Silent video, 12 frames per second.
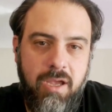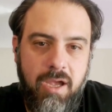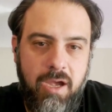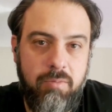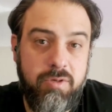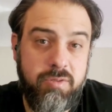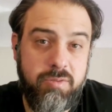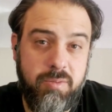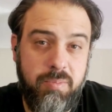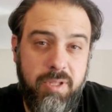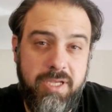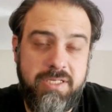uh, which was
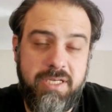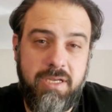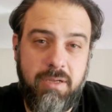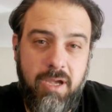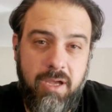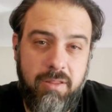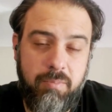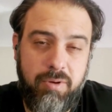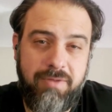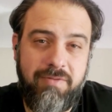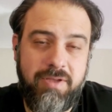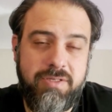replacing uh, the
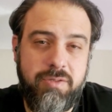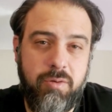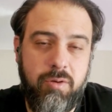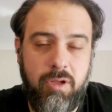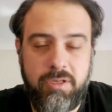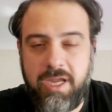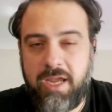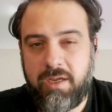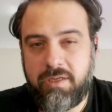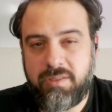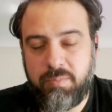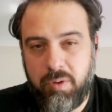previous tool called Yang
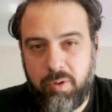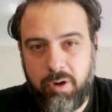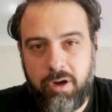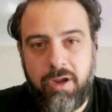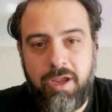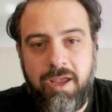Explorer.